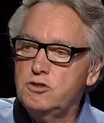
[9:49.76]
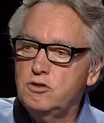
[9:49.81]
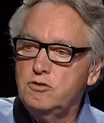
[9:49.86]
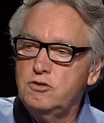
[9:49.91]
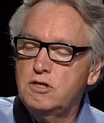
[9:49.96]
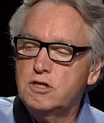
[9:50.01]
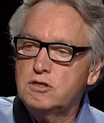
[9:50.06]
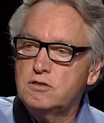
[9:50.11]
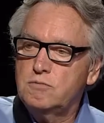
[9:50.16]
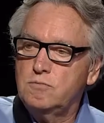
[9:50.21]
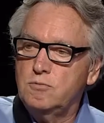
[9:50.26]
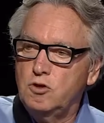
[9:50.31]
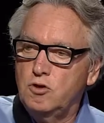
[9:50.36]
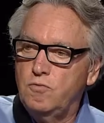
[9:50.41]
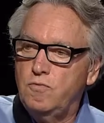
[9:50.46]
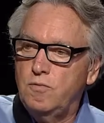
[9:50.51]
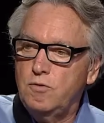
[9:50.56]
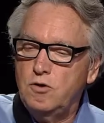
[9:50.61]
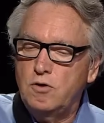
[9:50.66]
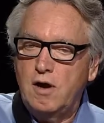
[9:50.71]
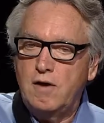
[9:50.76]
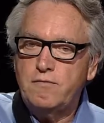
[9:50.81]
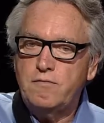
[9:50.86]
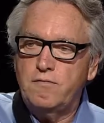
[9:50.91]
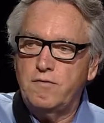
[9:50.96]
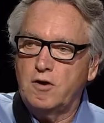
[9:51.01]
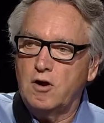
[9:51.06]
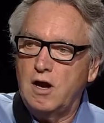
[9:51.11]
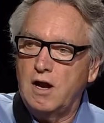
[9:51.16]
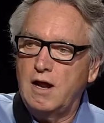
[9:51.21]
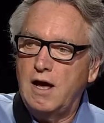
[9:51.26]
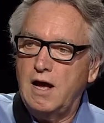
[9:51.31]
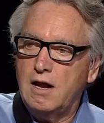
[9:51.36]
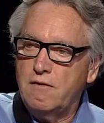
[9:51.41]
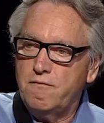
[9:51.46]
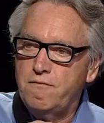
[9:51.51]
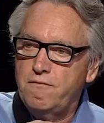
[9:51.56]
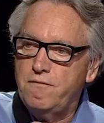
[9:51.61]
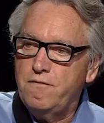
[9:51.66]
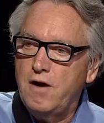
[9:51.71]
you have to figure out how to
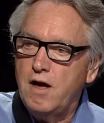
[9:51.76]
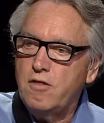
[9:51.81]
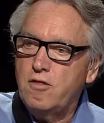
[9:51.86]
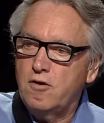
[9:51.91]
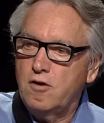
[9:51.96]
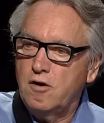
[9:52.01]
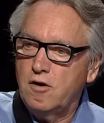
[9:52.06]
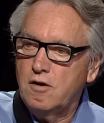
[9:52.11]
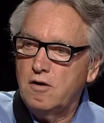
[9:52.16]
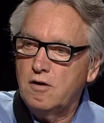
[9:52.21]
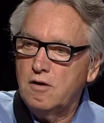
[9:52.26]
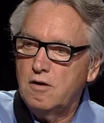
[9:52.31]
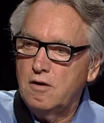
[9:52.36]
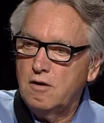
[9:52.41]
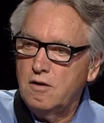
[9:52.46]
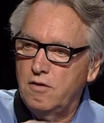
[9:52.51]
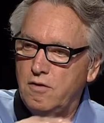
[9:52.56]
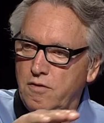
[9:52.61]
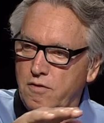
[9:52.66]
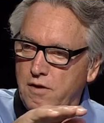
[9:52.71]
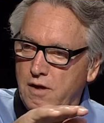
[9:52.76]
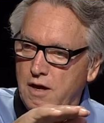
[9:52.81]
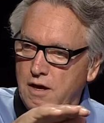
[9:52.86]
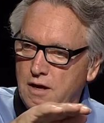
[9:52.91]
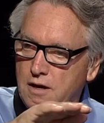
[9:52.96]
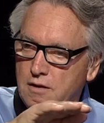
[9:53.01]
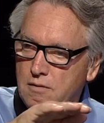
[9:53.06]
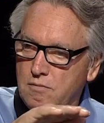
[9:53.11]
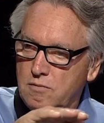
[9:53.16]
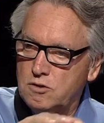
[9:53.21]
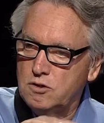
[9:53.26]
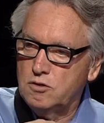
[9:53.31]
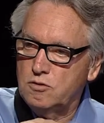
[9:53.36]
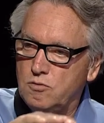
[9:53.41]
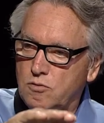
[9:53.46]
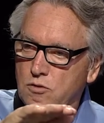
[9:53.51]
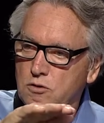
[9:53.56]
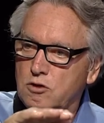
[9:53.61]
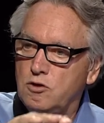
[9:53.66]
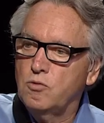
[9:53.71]
feather the
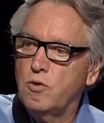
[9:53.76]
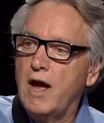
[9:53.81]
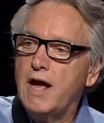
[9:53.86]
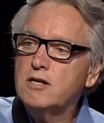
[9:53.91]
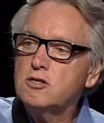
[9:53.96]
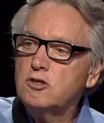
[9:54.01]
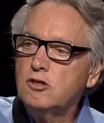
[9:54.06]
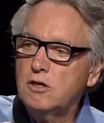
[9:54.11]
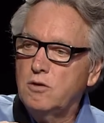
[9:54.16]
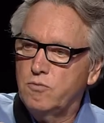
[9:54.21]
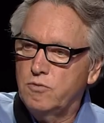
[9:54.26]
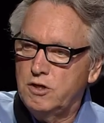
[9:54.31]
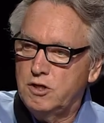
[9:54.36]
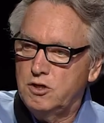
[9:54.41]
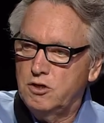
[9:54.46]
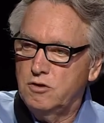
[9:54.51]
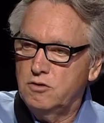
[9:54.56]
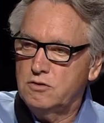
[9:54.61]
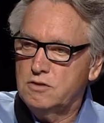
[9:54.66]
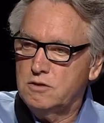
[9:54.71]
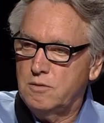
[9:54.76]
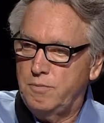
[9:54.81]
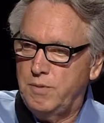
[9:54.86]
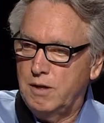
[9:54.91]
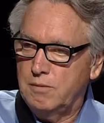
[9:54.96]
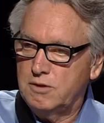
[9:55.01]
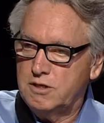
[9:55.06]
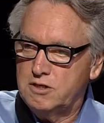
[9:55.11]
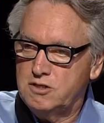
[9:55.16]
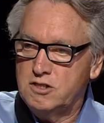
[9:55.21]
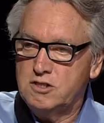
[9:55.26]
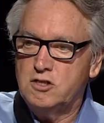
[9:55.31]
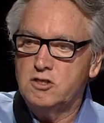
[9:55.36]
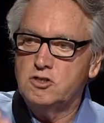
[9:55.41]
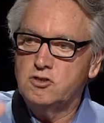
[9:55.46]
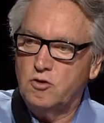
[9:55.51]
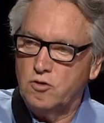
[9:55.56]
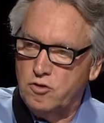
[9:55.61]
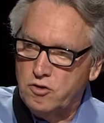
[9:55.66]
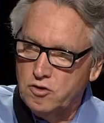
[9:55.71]
gradually reduce the public assistance.
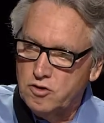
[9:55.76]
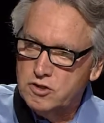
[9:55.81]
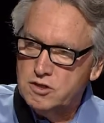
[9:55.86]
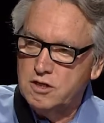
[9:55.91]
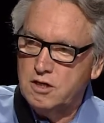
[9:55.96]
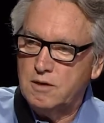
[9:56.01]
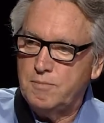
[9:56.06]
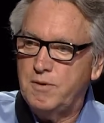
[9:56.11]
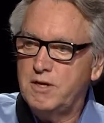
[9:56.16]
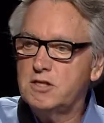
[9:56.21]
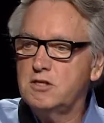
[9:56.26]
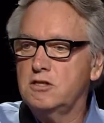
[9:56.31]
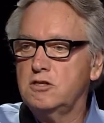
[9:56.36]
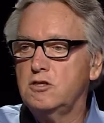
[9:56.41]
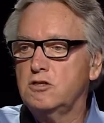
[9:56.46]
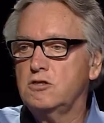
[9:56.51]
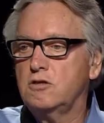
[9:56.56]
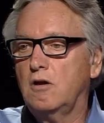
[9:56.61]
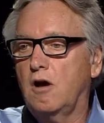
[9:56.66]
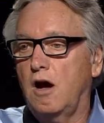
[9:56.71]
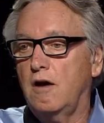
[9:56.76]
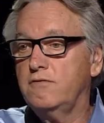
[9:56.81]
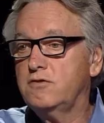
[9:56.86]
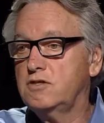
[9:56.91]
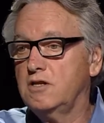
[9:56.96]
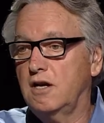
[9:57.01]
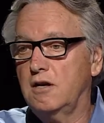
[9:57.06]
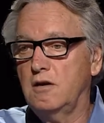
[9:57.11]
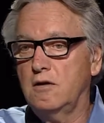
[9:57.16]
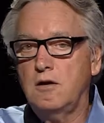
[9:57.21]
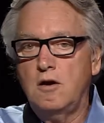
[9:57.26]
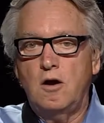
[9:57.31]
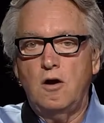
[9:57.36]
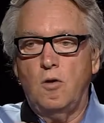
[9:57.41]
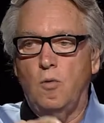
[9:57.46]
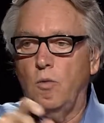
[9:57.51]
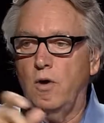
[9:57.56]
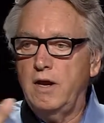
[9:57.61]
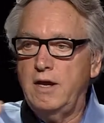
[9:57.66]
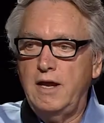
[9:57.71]
So there's, because it just all of a sudden
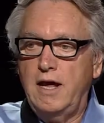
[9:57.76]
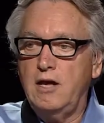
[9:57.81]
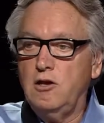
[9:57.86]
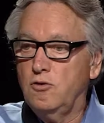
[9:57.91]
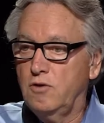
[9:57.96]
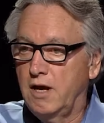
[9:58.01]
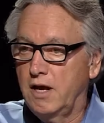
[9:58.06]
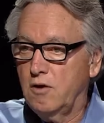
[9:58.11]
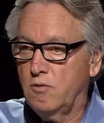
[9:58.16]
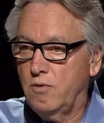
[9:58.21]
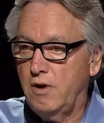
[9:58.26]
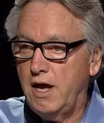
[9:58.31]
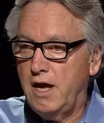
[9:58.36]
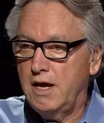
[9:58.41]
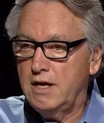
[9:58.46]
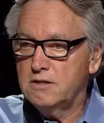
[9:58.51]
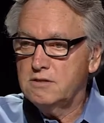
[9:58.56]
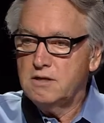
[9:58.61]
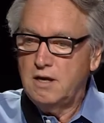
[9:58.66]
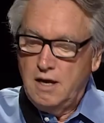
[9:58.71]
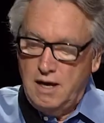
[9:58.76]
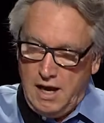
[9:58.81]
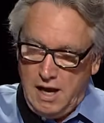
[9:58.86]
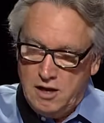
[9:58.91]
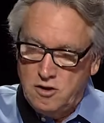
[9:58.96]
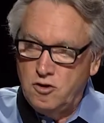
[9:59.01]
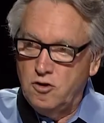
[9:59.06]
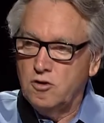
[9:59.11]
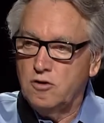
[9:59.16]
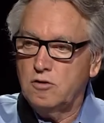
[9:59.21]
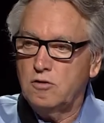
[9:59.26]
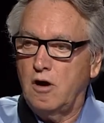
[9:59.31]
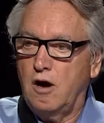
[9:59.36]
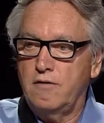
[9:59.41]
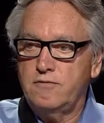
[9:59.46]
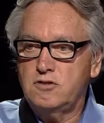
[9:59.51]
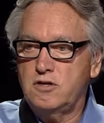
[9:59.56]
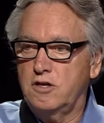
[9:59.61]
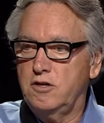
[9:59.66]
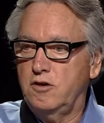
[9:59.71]
one day you get a raise and you're all
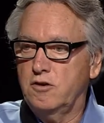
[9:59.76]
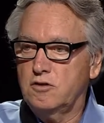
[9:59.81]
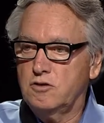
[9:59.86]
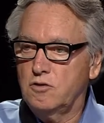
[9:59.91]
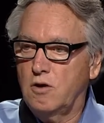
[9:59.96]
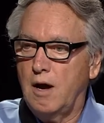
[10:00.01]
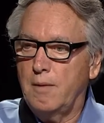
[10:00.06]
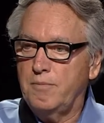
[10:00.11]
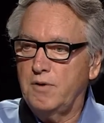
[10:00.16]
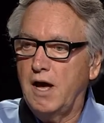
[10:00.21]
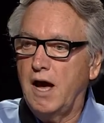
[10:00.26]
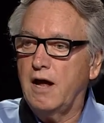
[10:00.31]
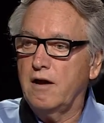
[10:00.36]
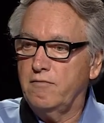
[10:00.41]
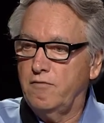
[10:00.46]
of a sudden you're dropped out of